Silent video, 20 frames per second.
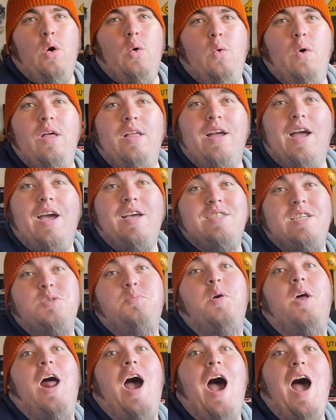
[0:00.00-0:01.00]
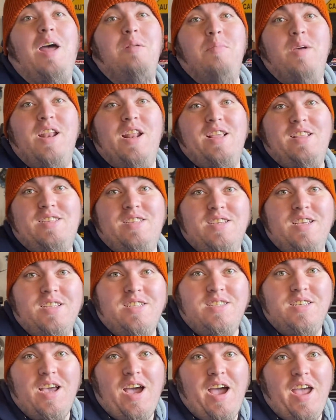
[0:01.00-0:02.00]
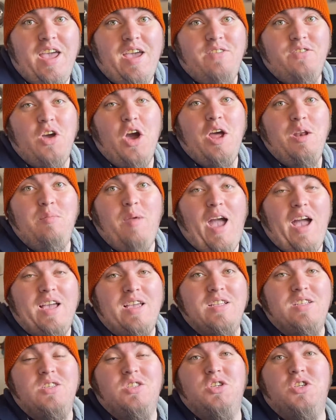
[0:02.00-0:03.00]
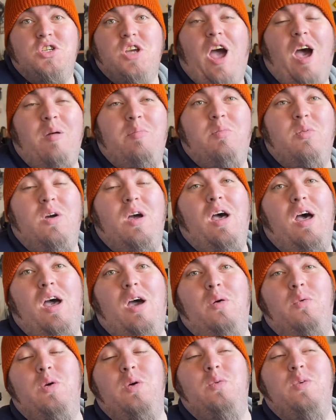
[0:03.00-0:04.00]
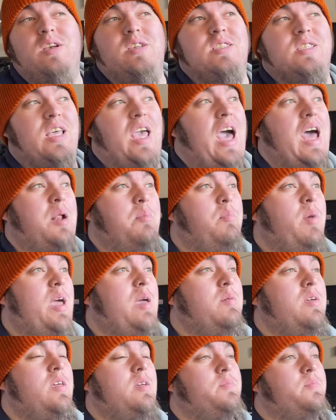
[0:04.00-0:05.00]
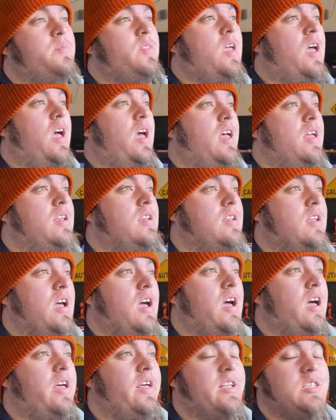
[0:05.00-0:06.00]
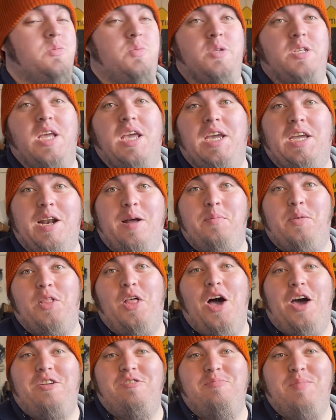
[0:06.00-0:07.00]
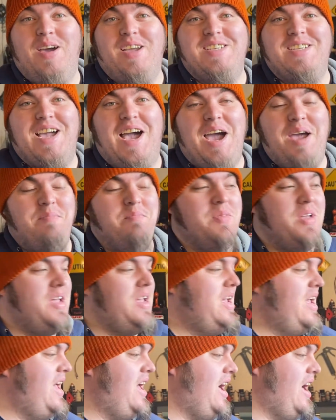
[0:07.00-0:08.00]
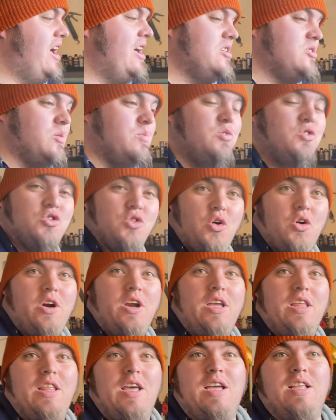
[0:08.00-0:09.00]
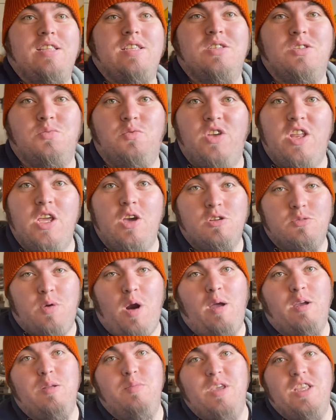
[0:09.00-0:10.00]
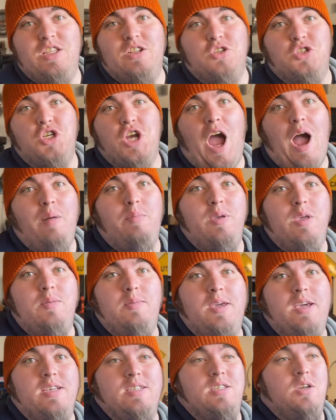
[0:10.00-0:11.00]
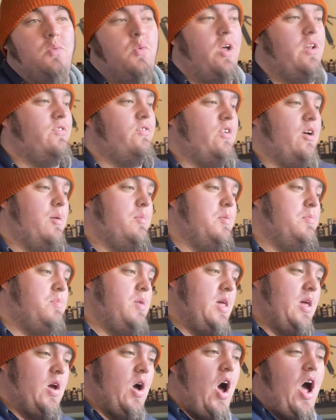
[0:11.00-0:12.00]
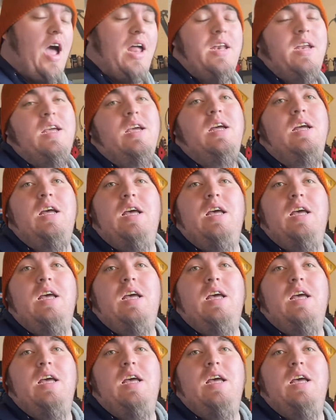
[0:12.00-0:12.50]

Well guys, it's been a hot minute since I have gotten back into the shop. We recently had a baby, and that's been taking up a lot of my time. So I'm sorry that this video is probably going to be a little choppy, because it went from being hot